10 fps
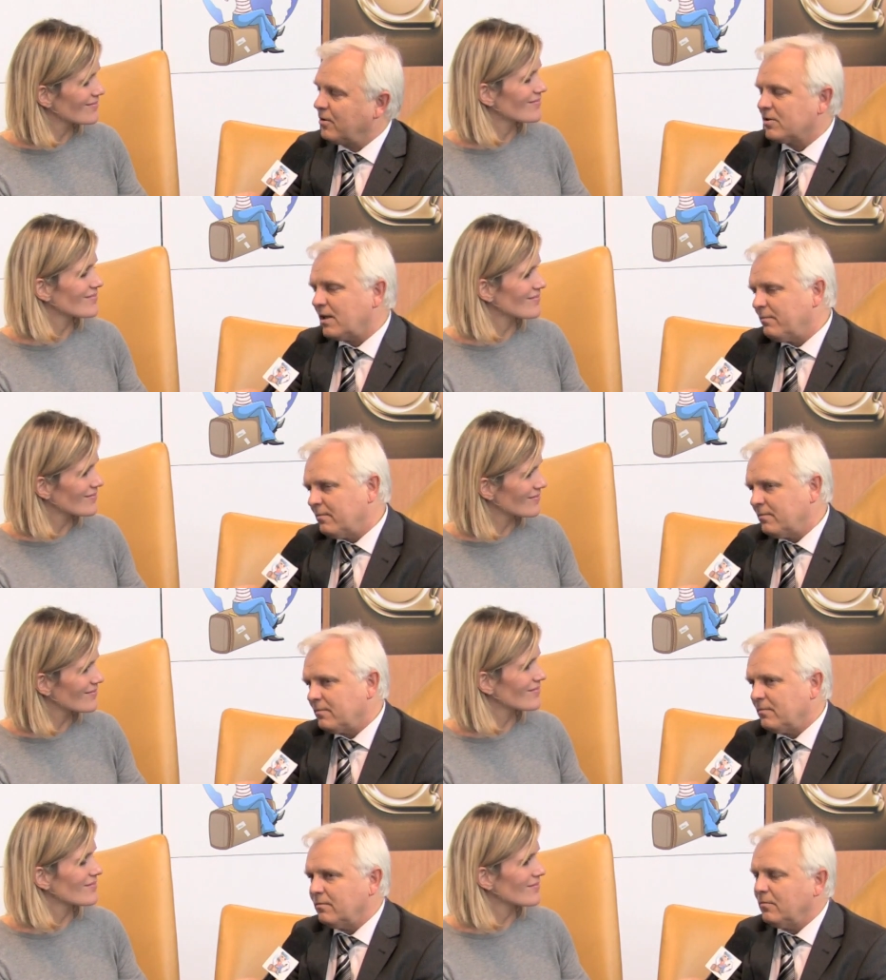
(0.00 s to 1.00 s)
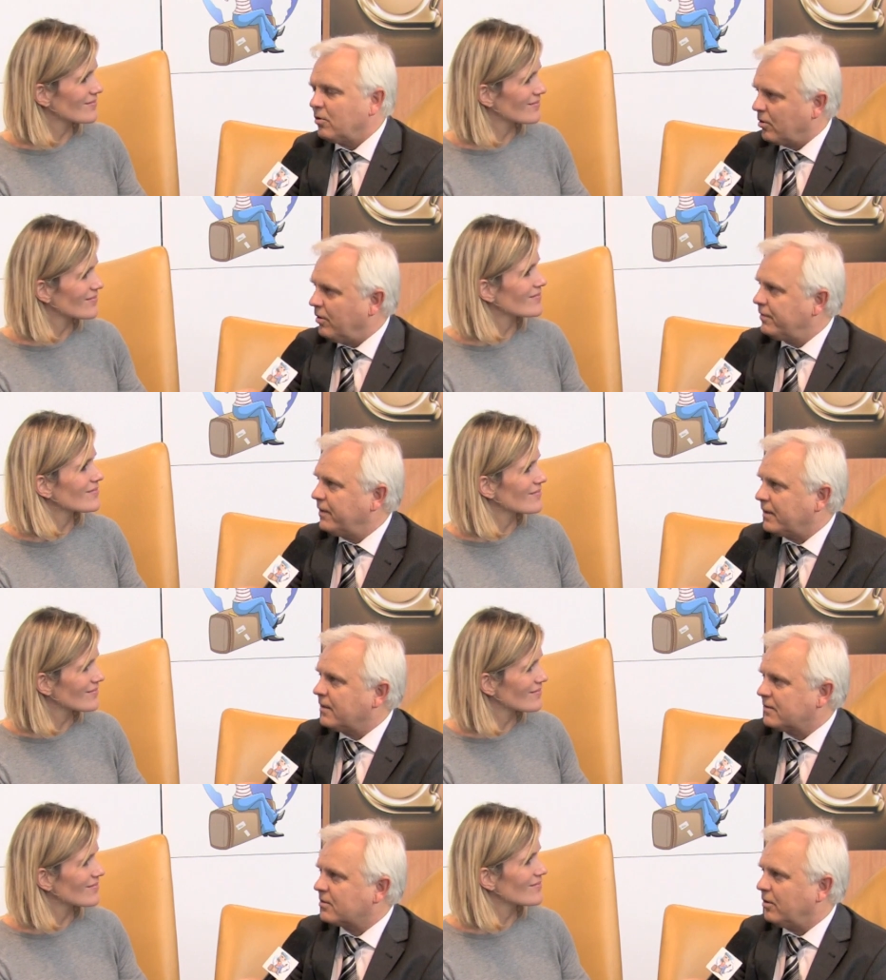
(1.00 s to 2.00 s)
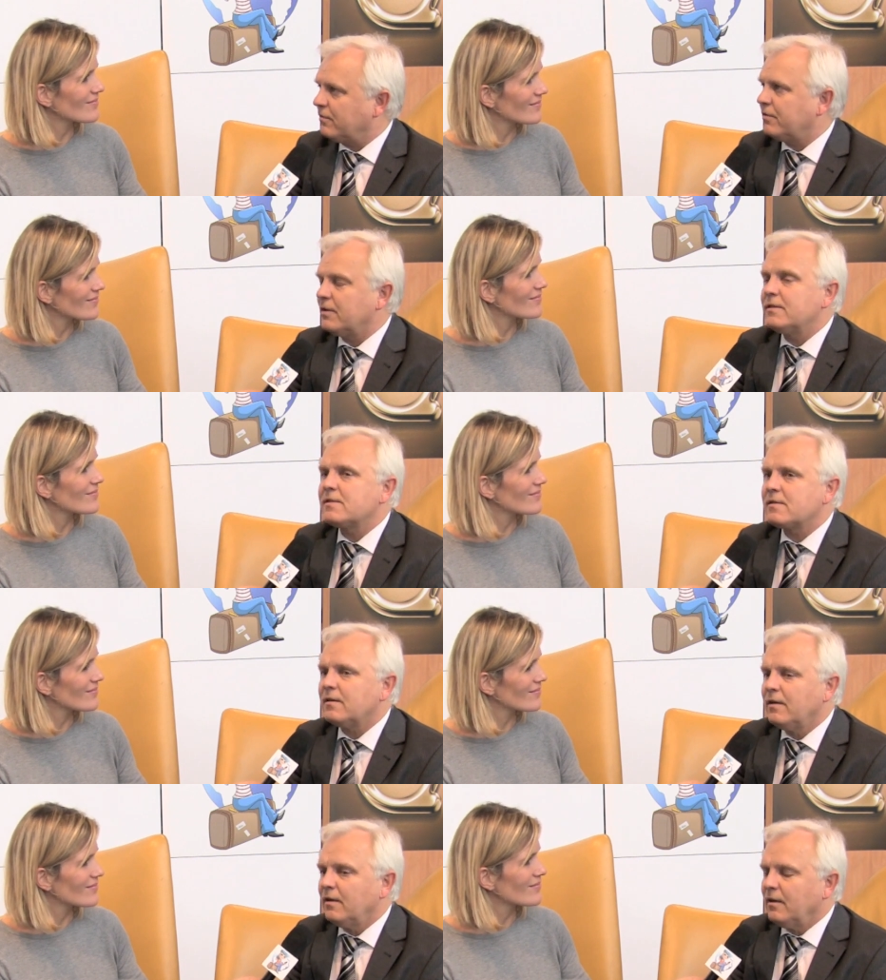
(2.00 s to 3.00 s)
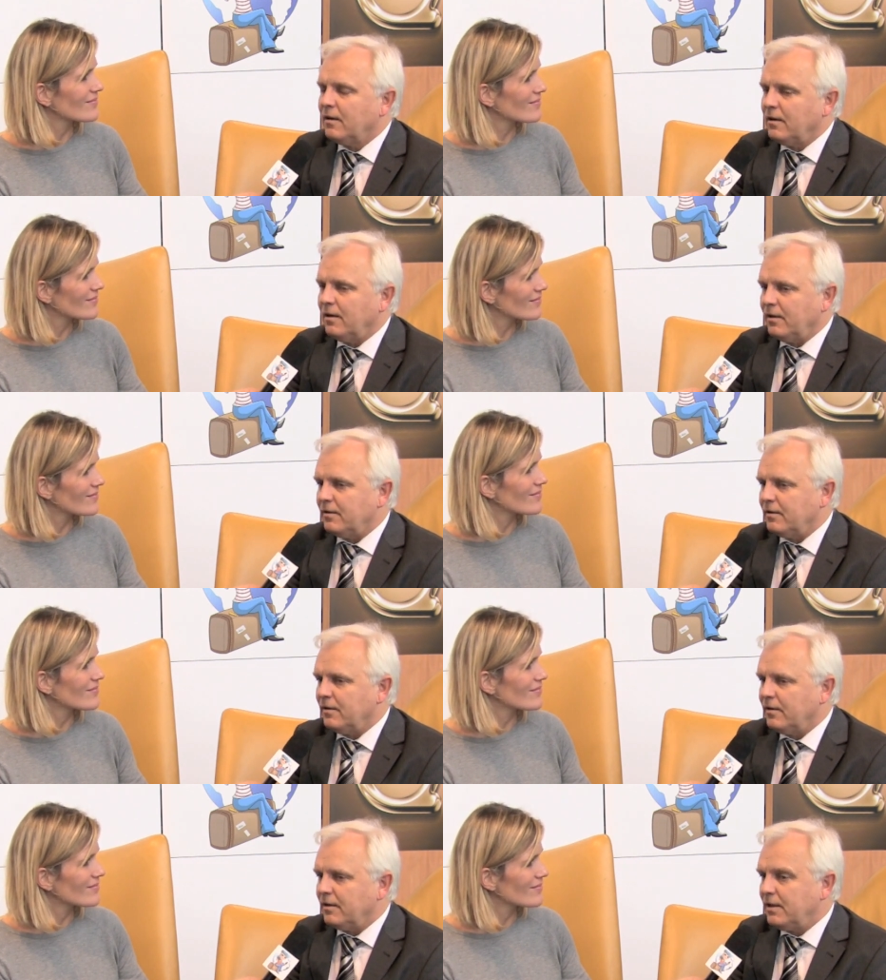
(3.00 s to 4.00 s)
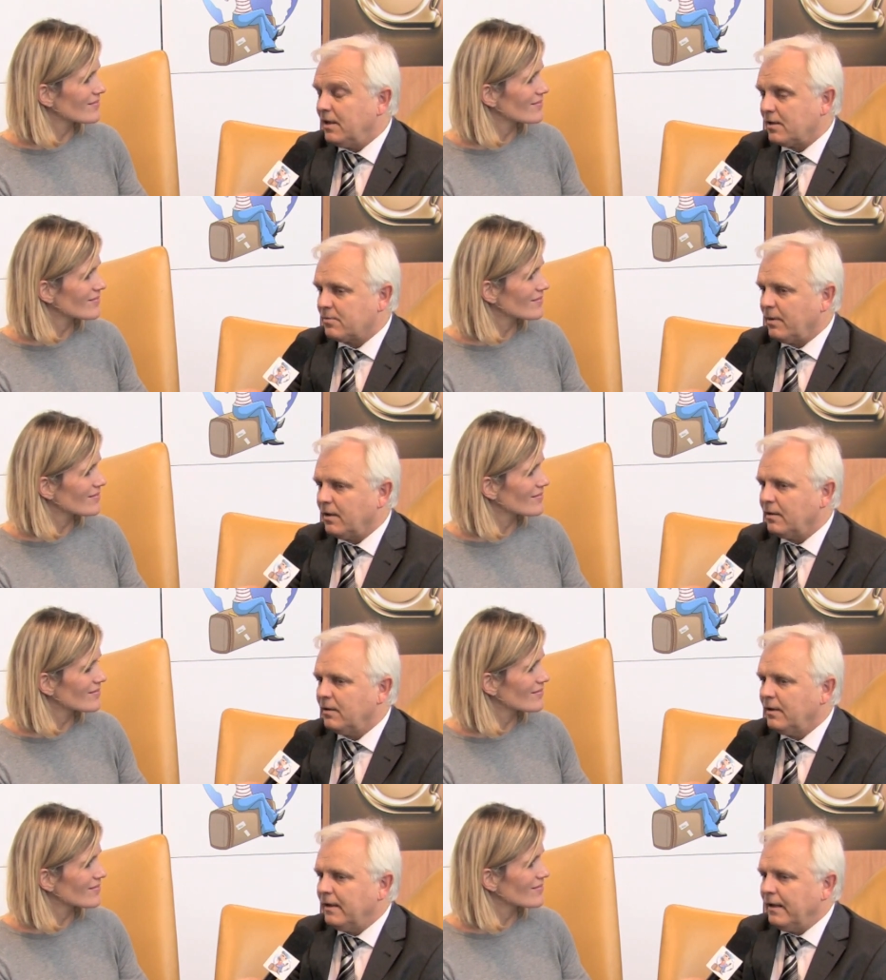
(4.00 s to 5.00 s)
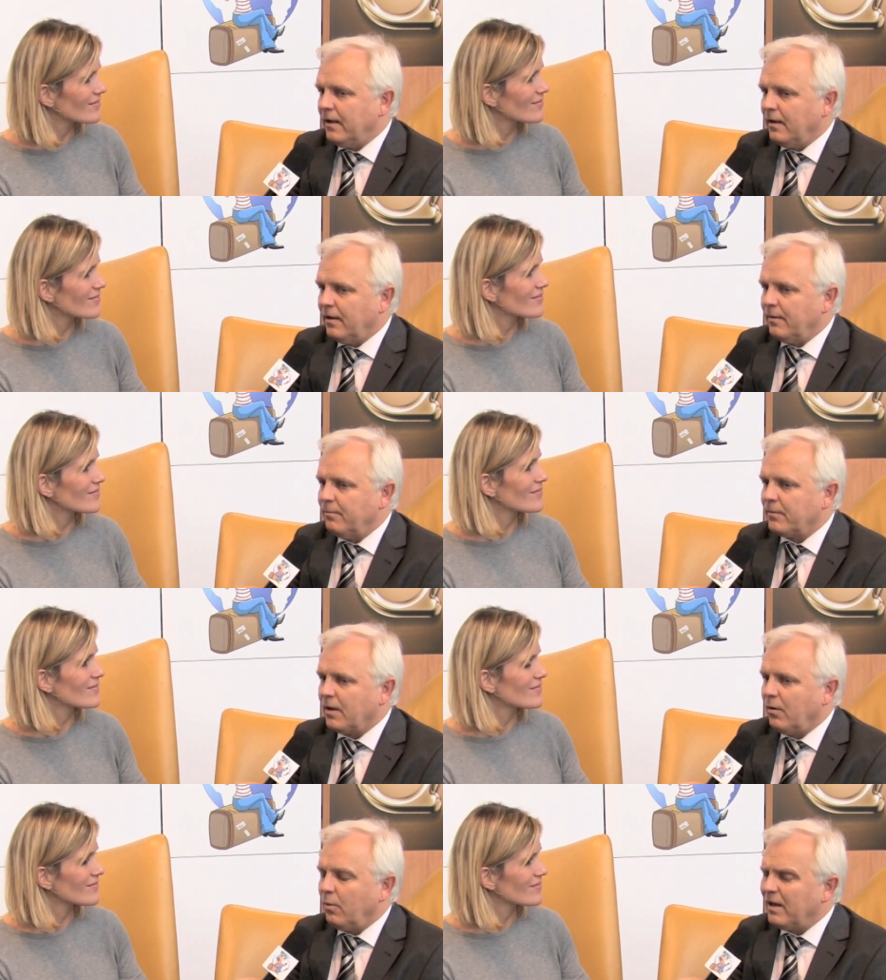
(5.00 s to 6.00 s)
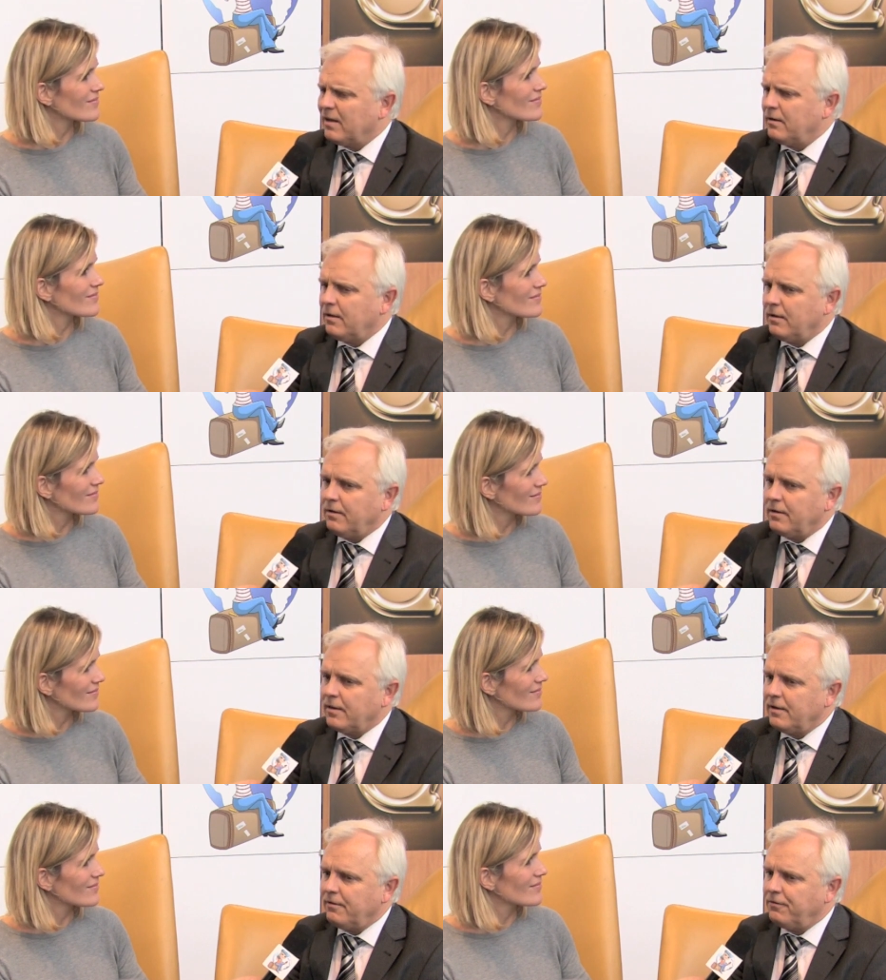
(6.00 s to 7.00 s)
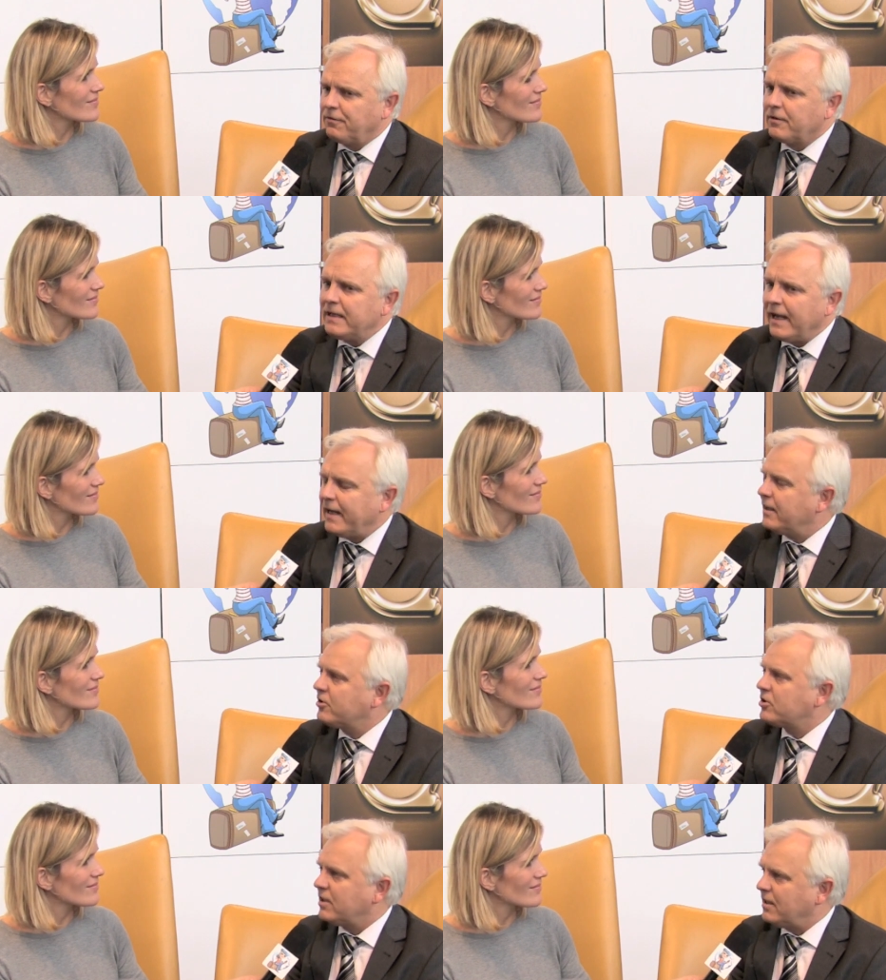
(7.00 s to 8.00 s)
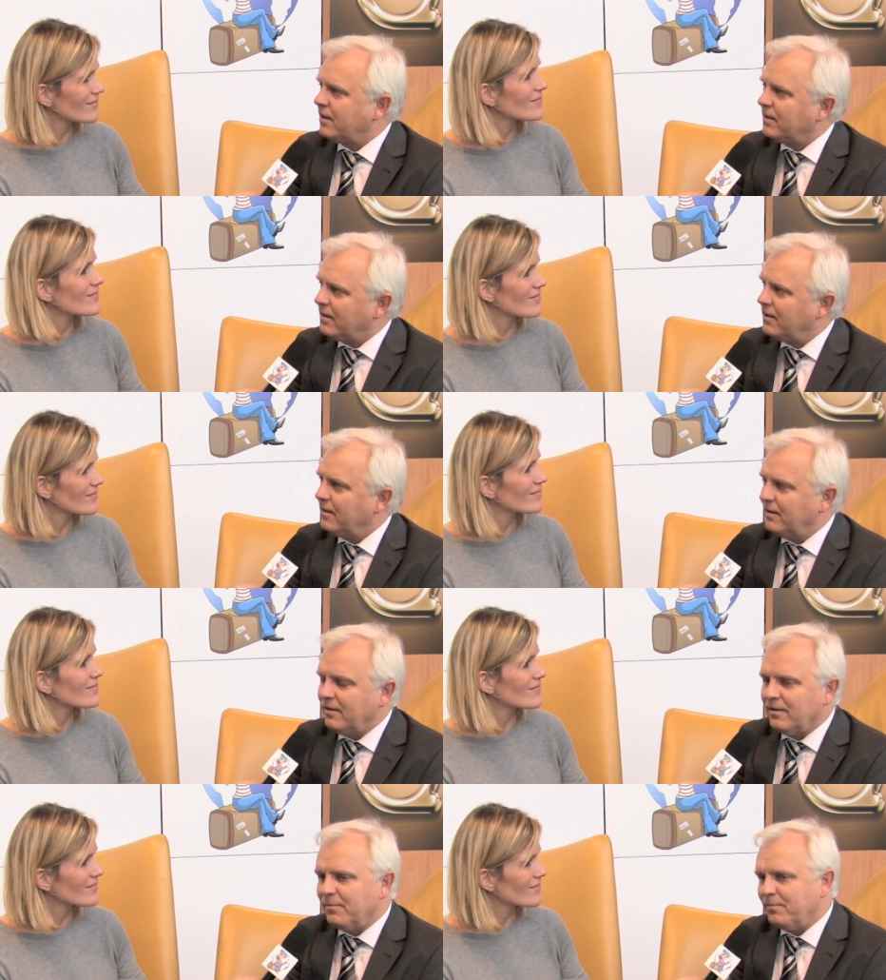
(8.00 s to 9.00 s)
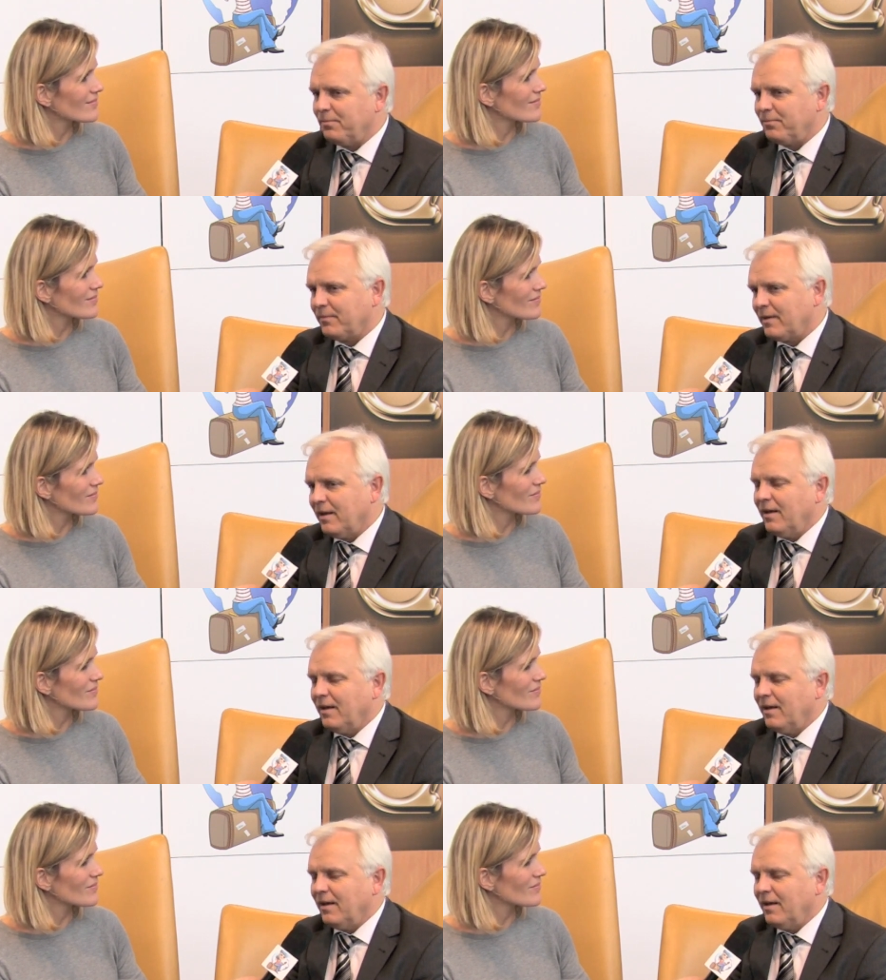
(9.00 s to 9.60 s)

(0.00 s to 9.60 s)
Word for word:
Speaker 1: because I'm more often at this conference and uh, he as well. Um, well, the free energy um,